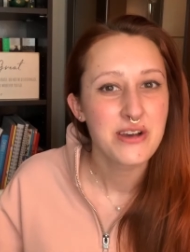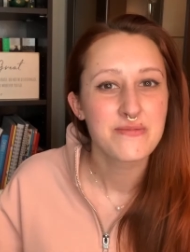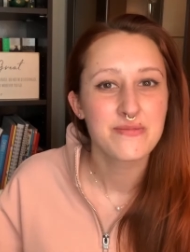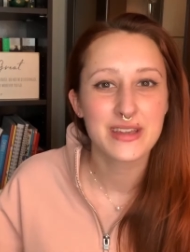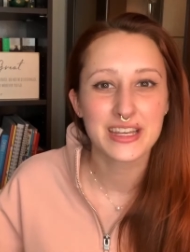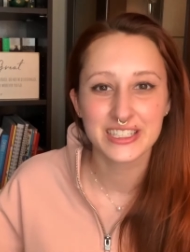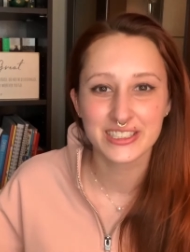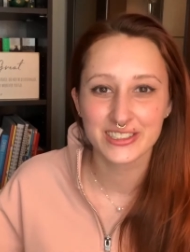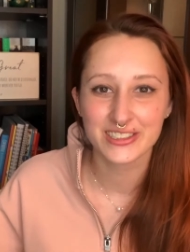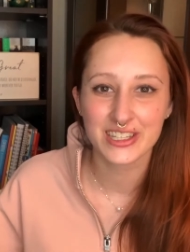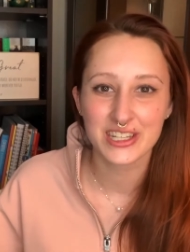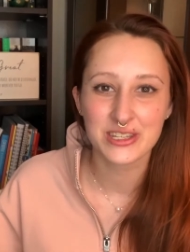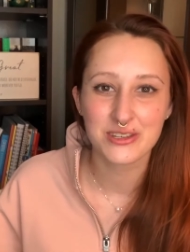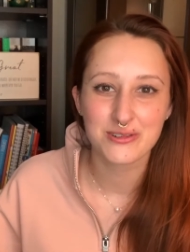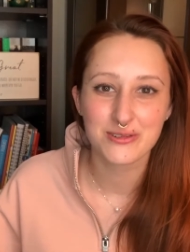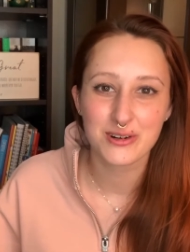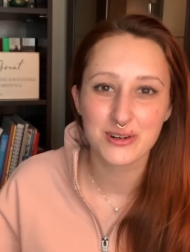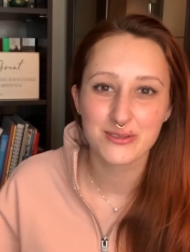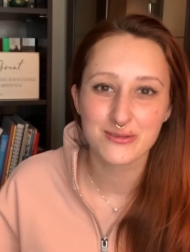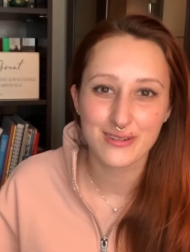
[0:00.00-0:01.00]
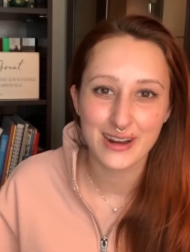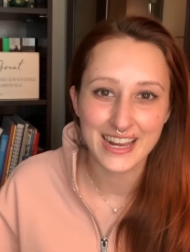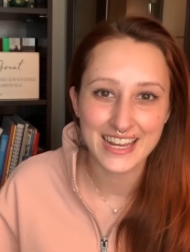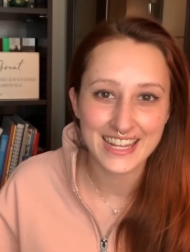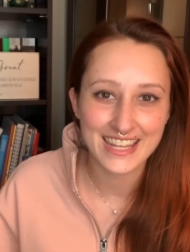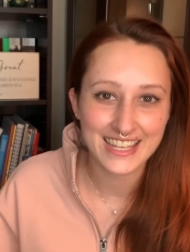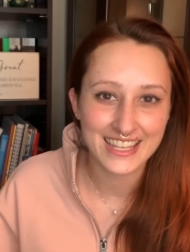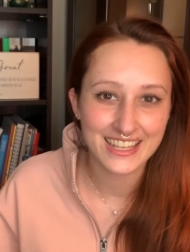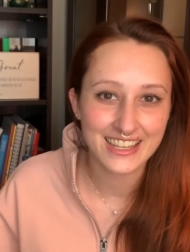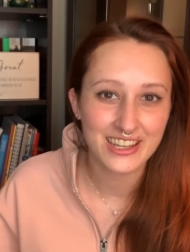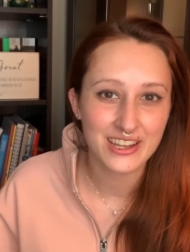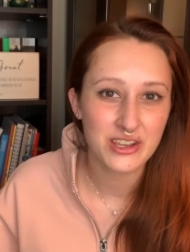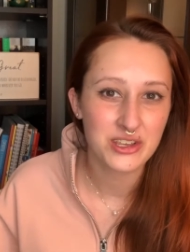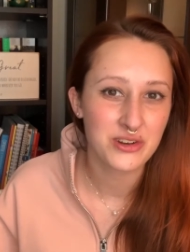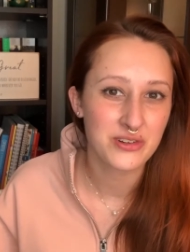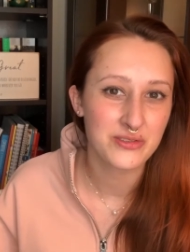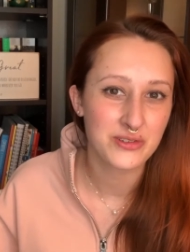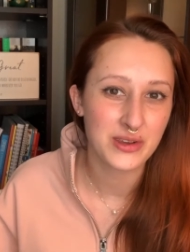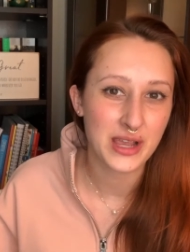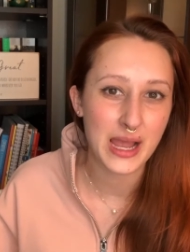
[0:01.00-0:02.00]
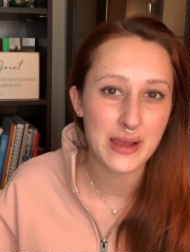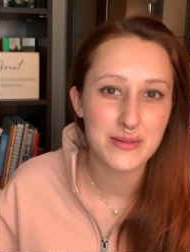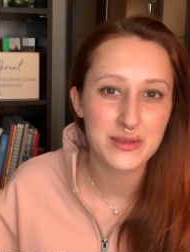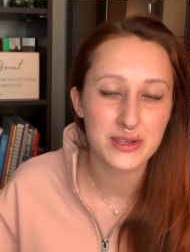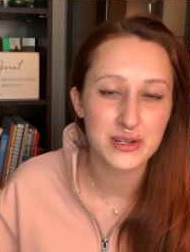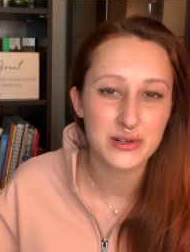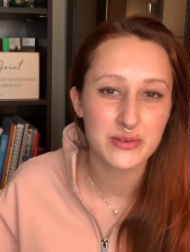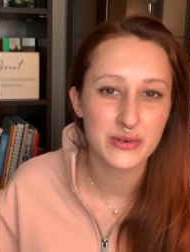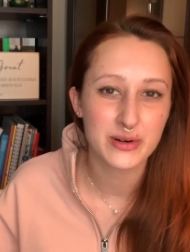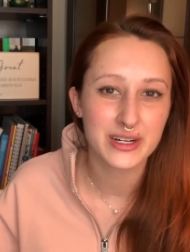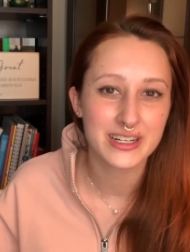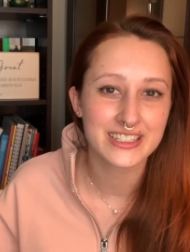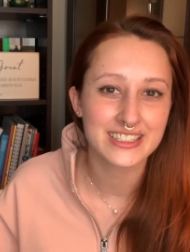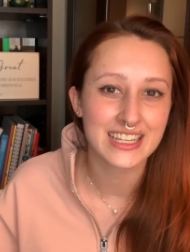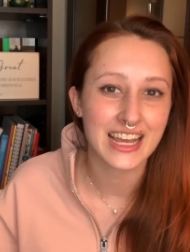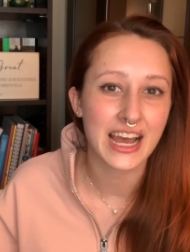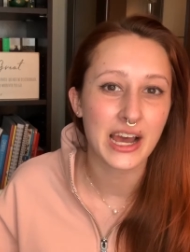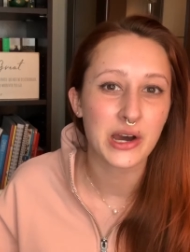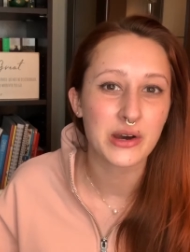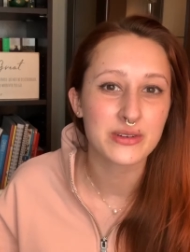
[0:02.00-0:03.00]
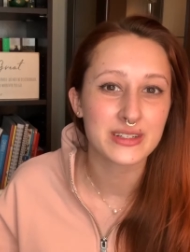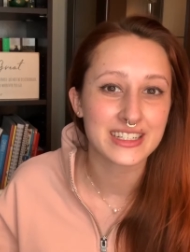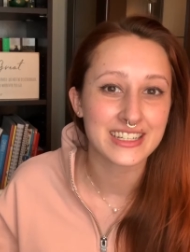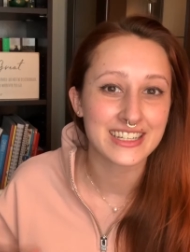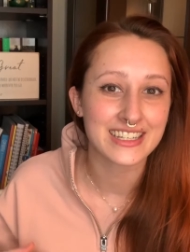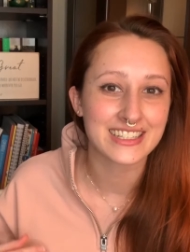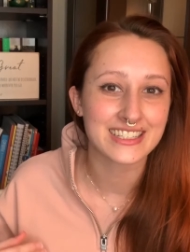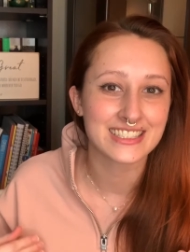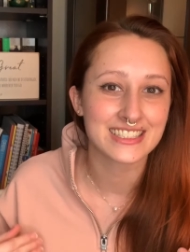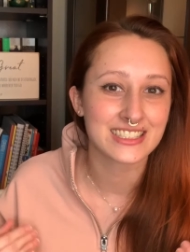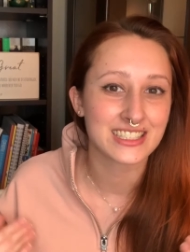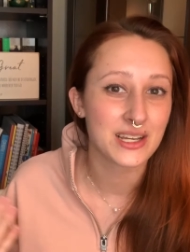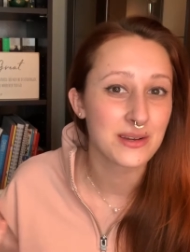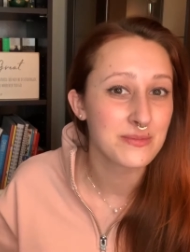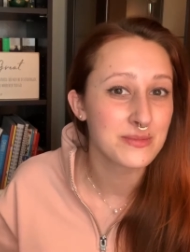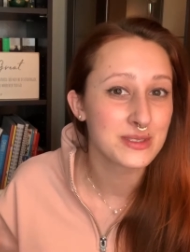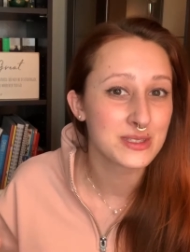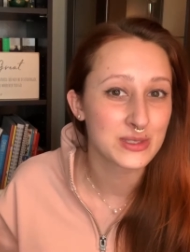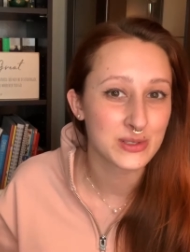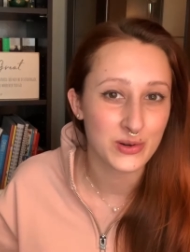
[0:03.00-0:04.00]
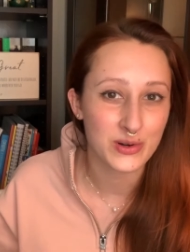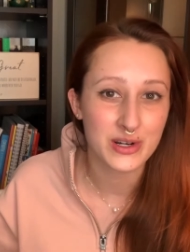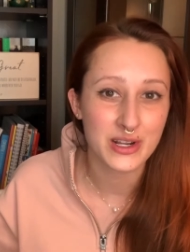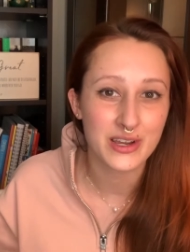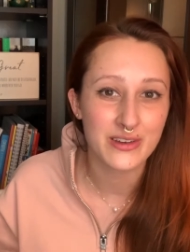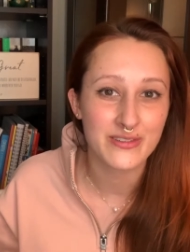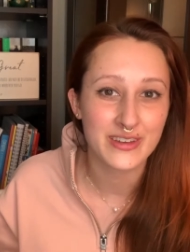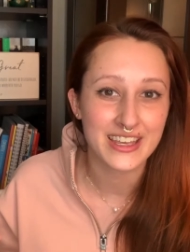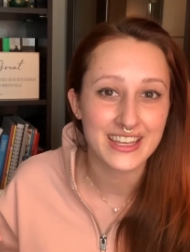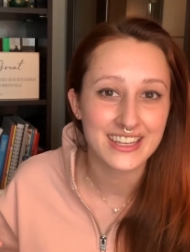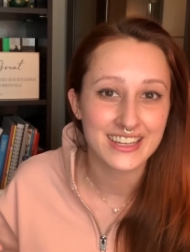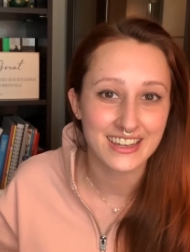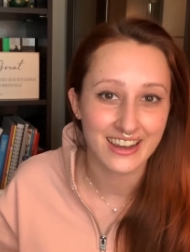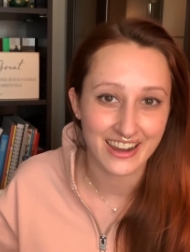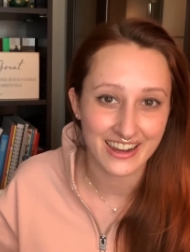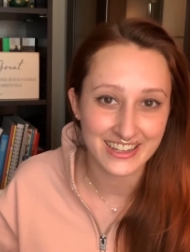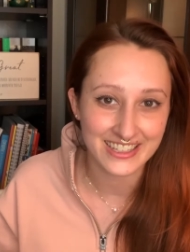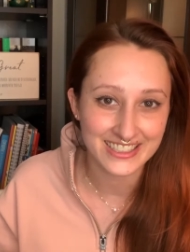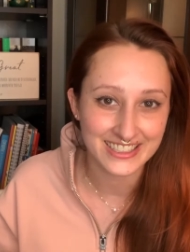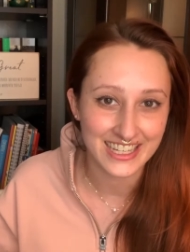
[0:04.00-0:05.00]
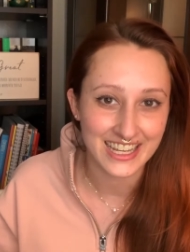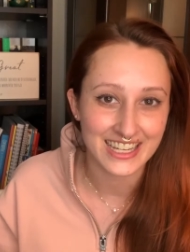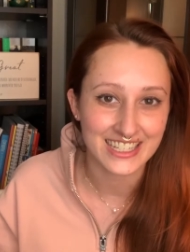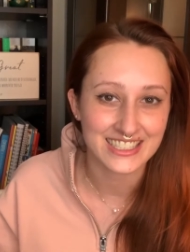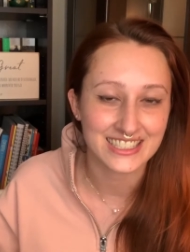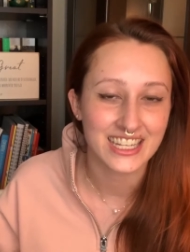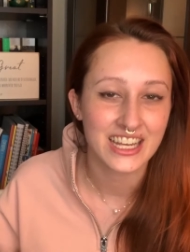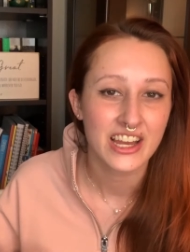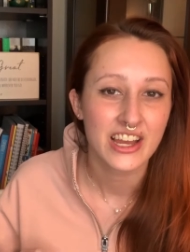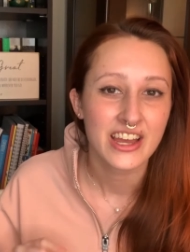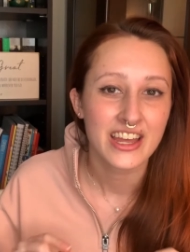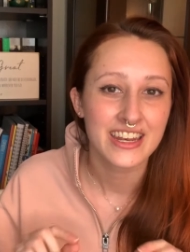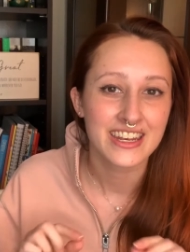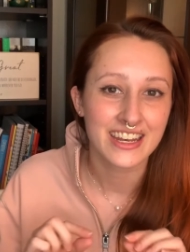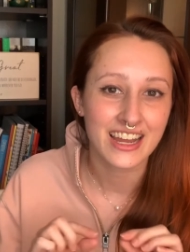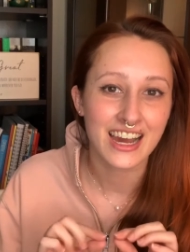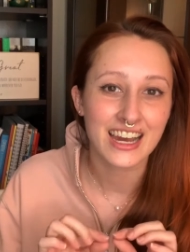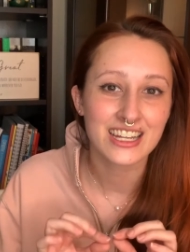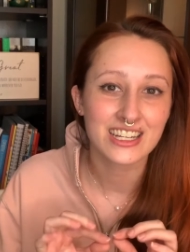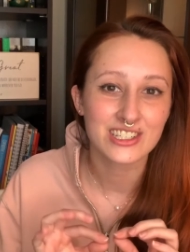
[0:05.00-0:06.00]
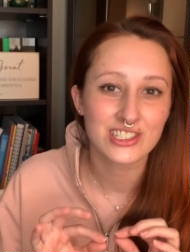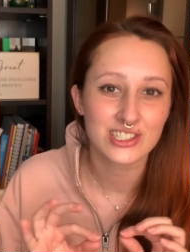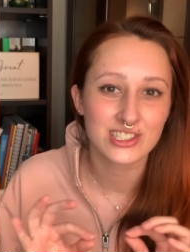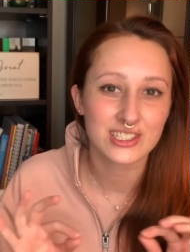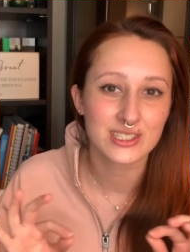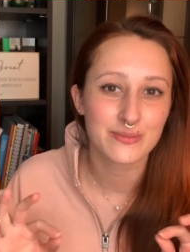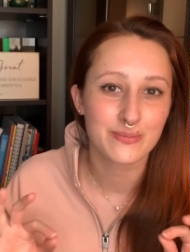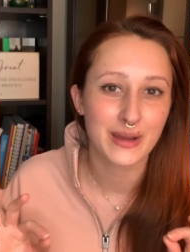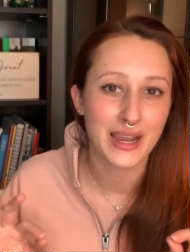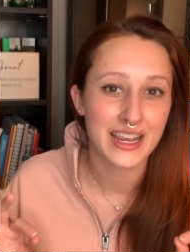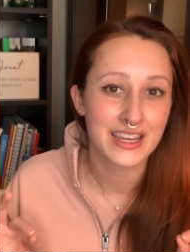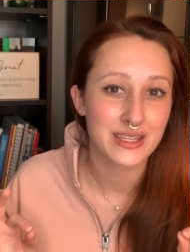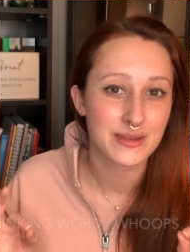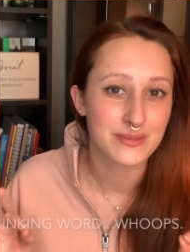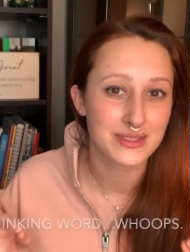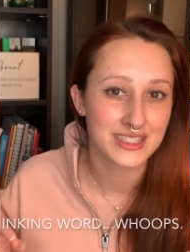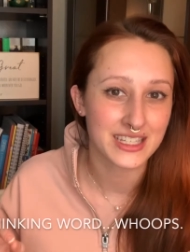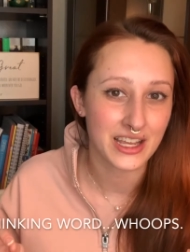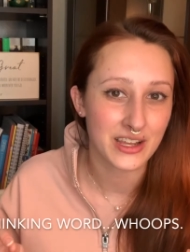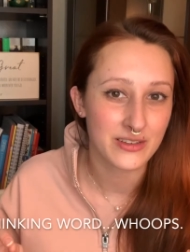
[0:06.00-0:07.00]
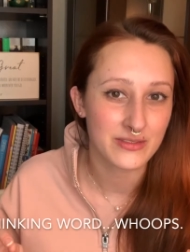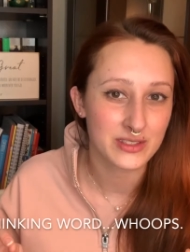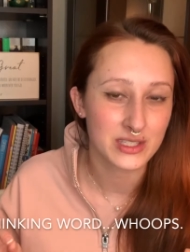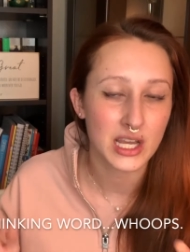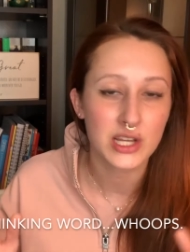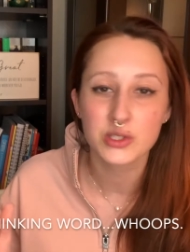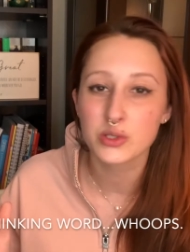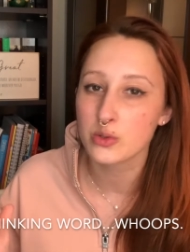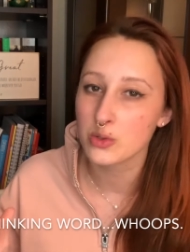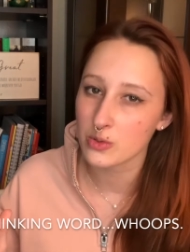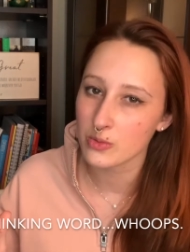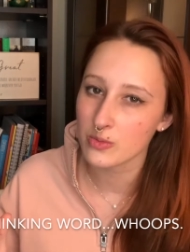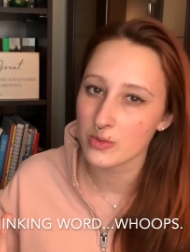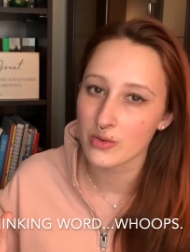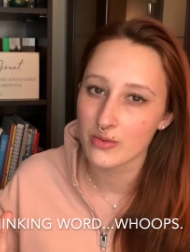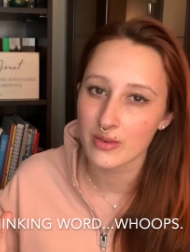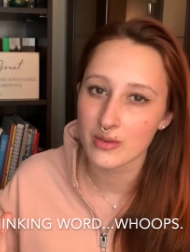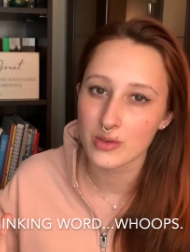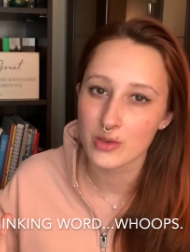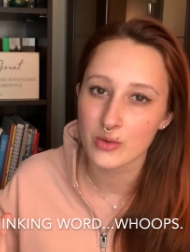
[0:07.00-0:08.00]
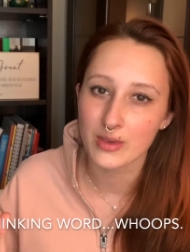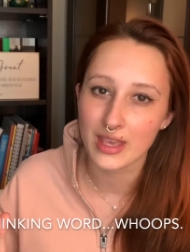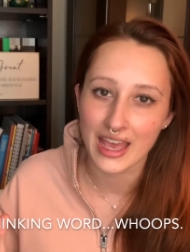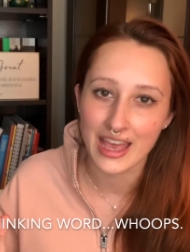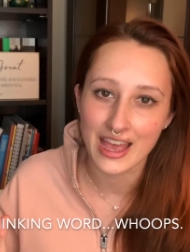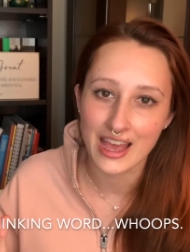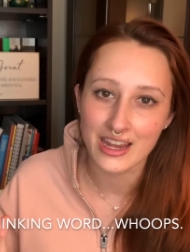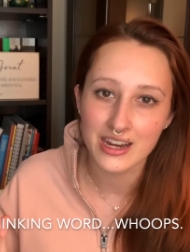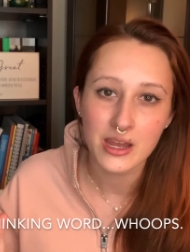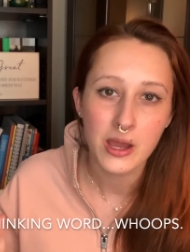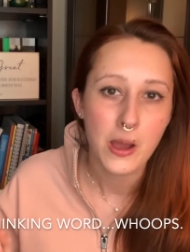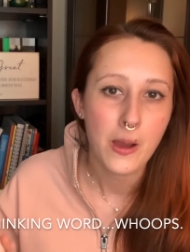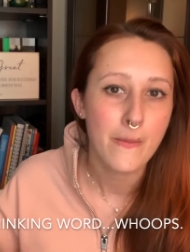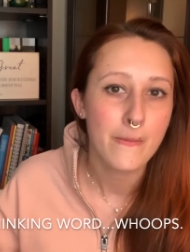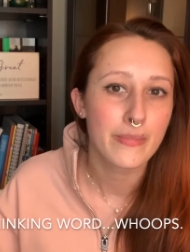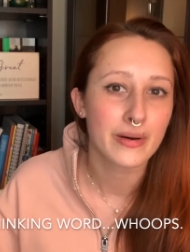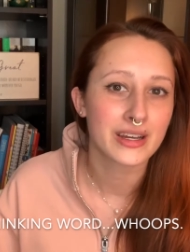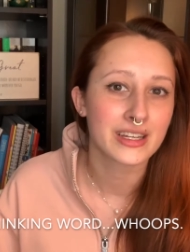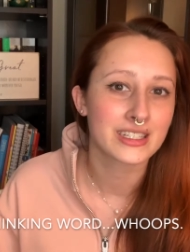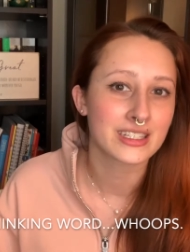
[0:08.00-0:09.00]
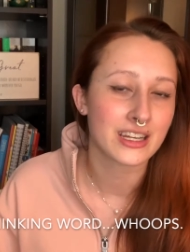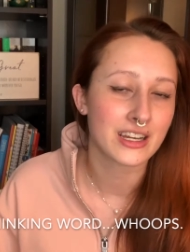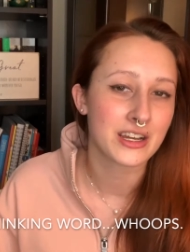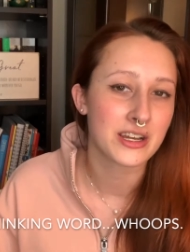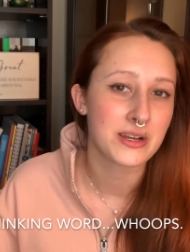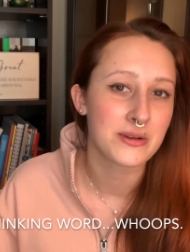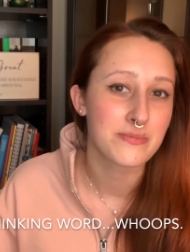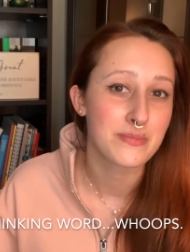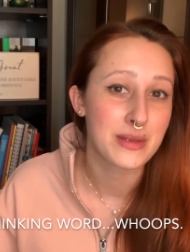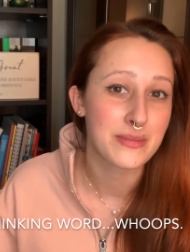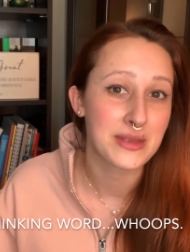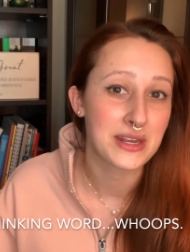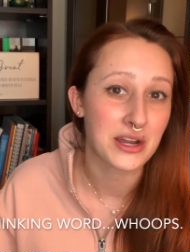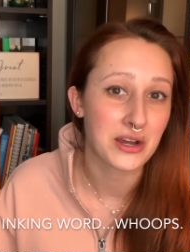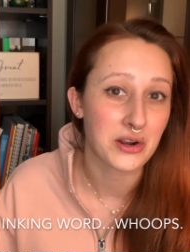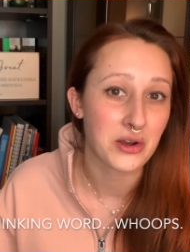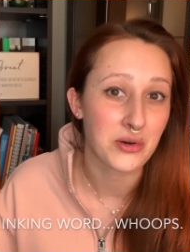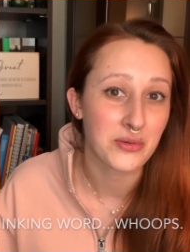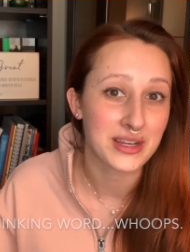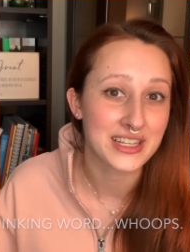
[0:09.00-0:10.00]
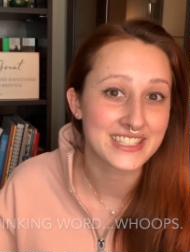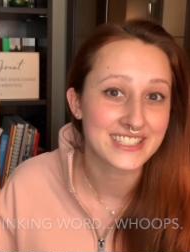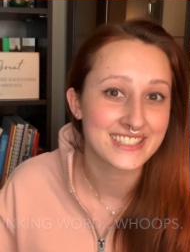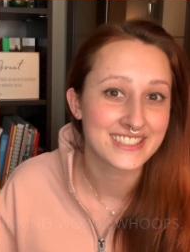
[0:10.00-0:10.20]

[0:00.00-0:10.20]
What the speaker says: Make sure that you are writing your vocabulary words out in some sort of a context, not just by themselves. Although you can, but maybe not always.